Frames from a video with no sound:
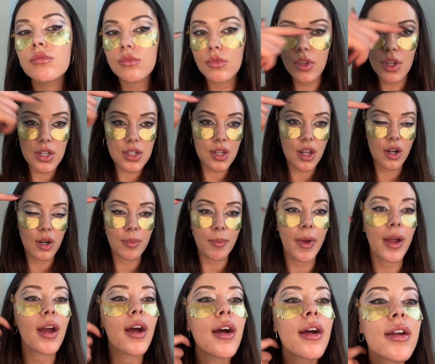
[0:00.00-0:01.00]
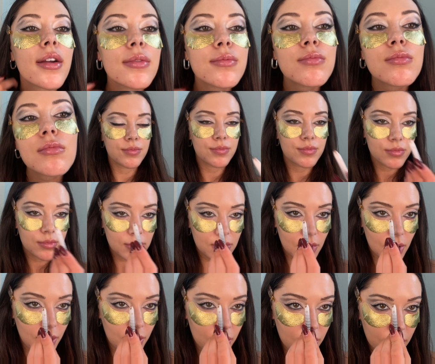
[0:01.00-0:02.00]
the center of my eye.
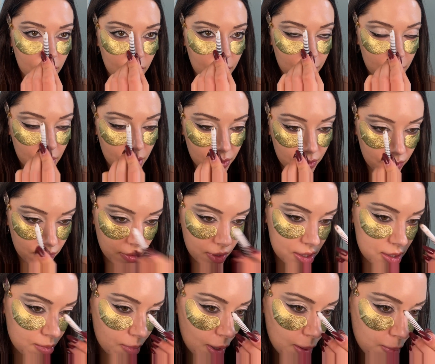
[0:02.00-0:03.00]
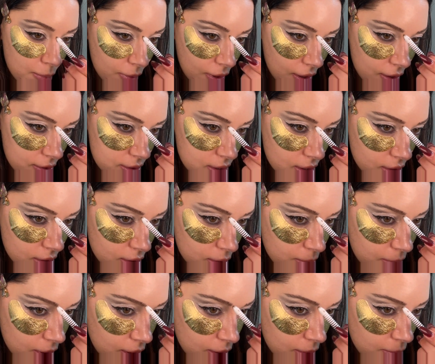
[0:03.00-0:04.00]
I think I'm gonna fix my brows a little
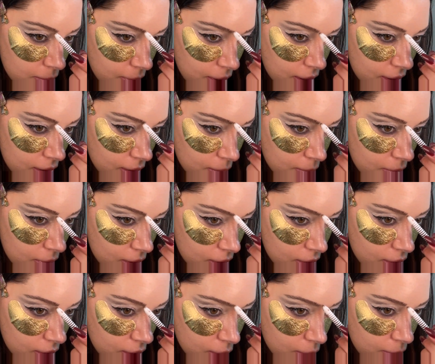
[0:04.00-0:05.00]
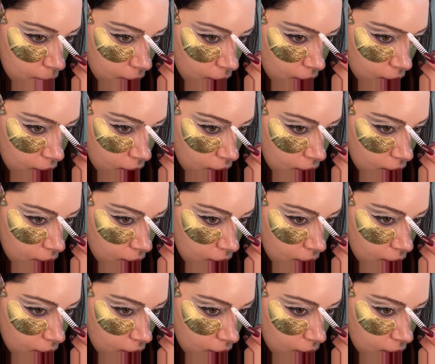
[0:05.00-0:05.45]
bit and make them a little bit